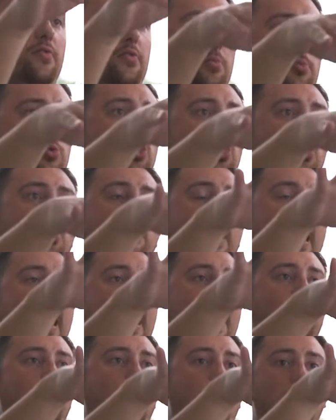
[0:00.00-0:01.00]
from Google, they
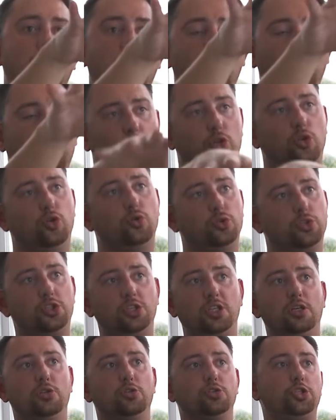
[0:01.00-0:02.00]
have one called the Google
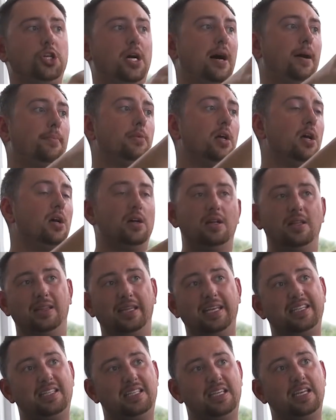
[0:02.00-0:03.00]
Skills Shop.
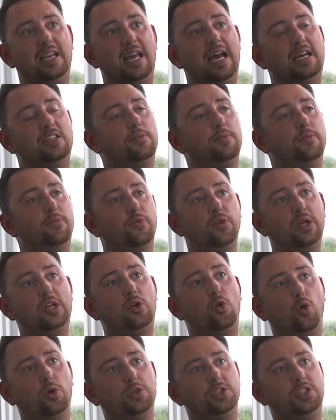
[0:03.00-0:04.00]
LinkedIn has some free
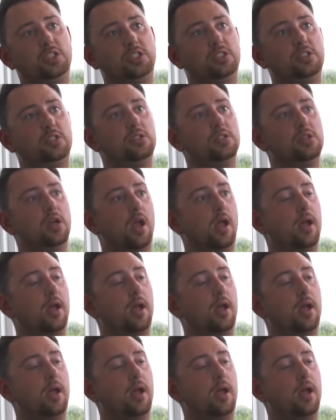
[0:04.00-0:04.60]
courses.